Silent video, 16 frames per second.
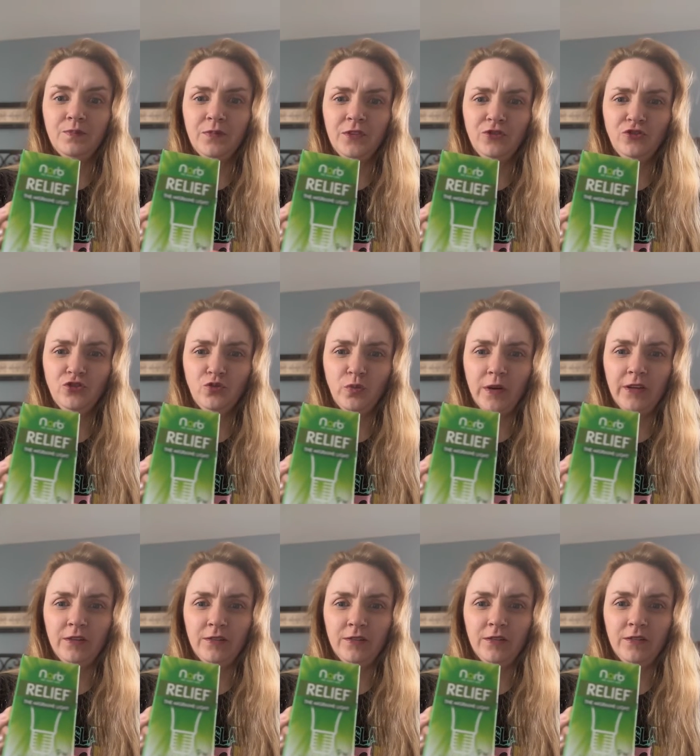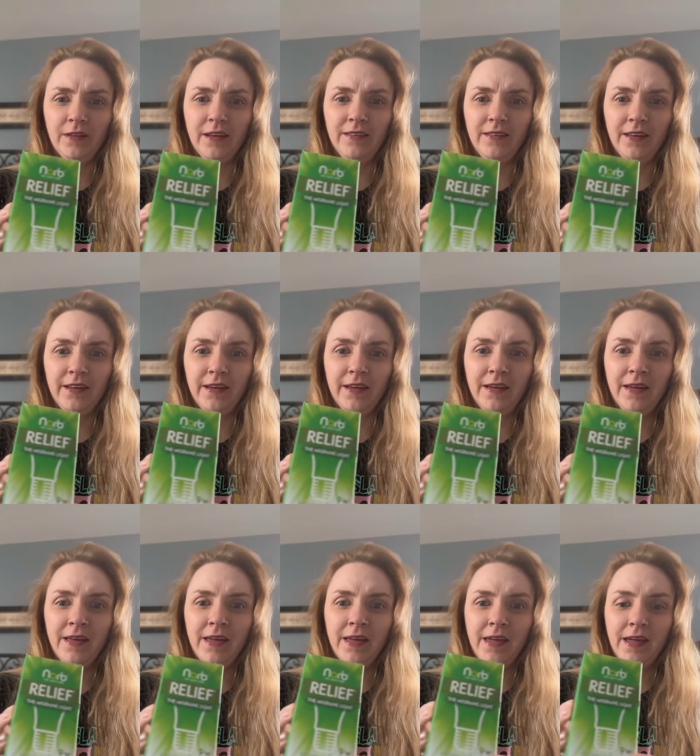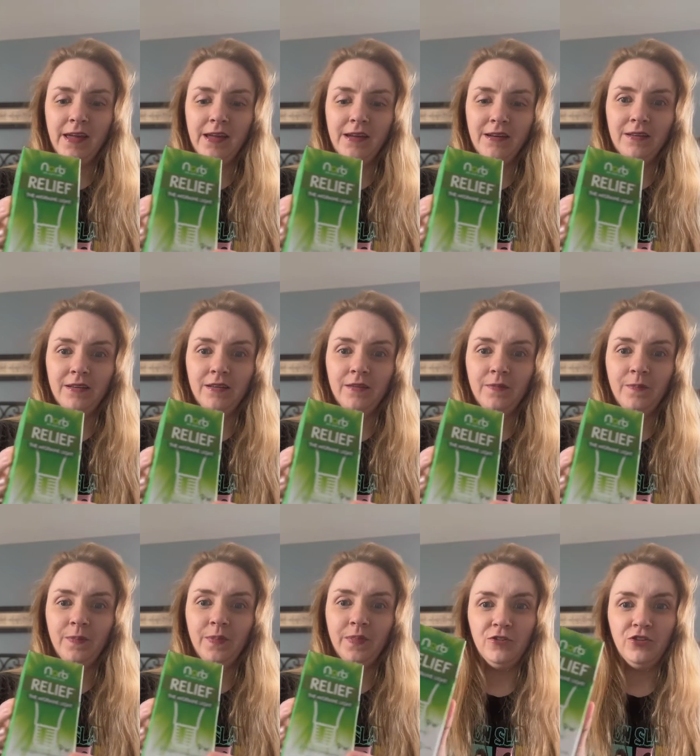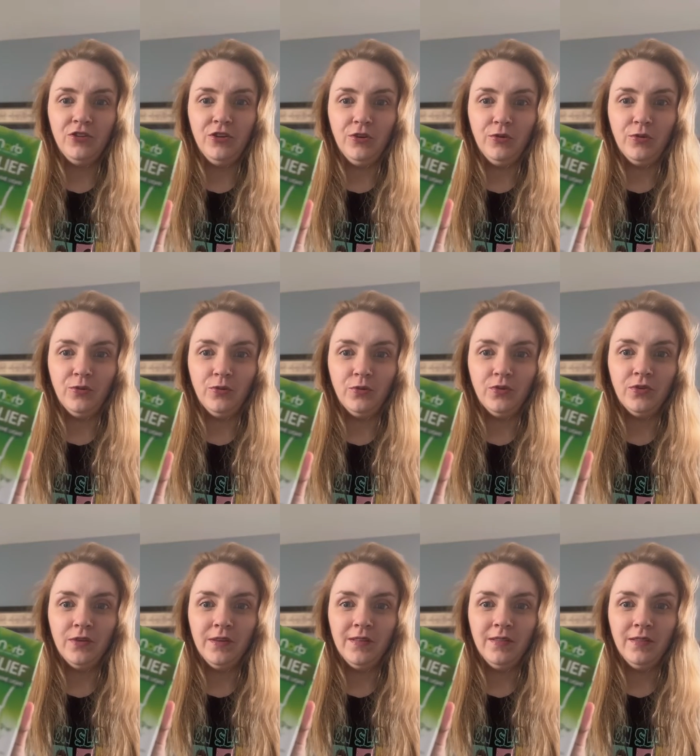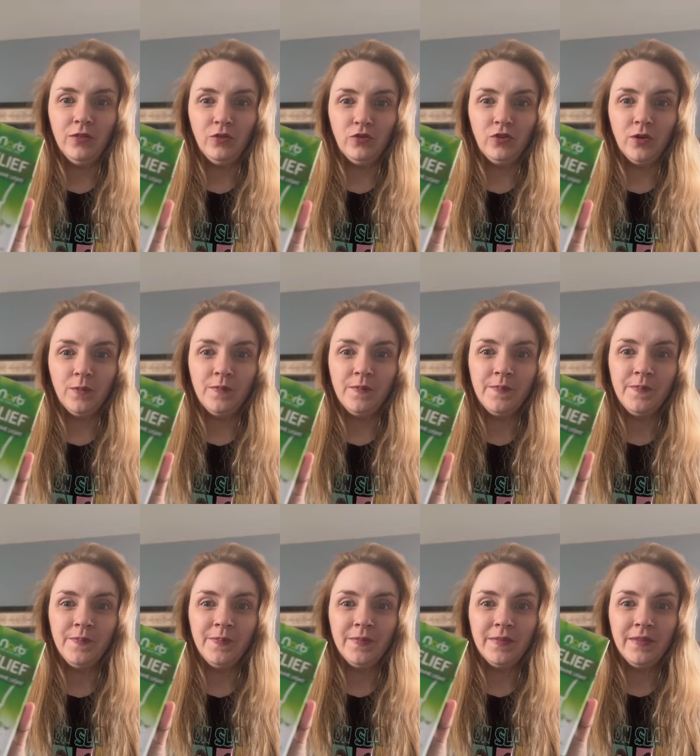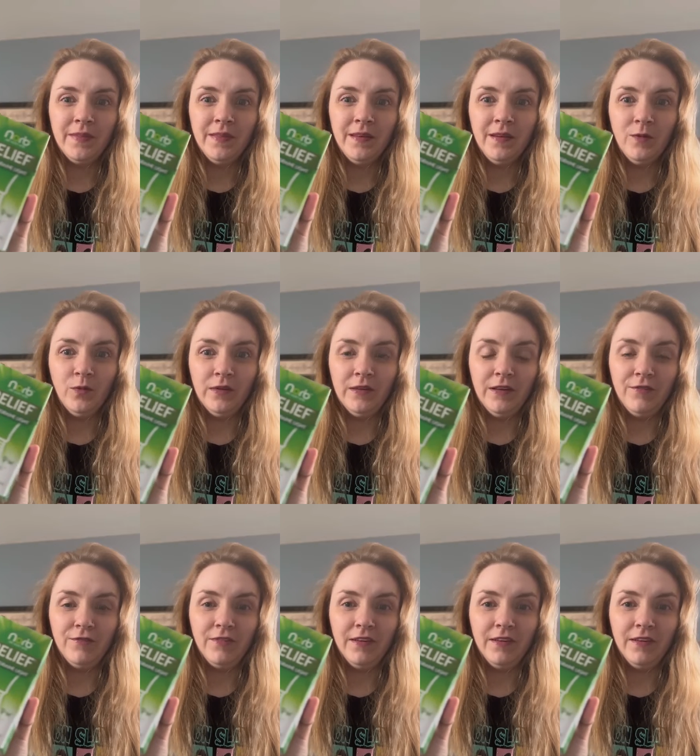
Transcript: just regular light setting, and to use the NorbRELIEF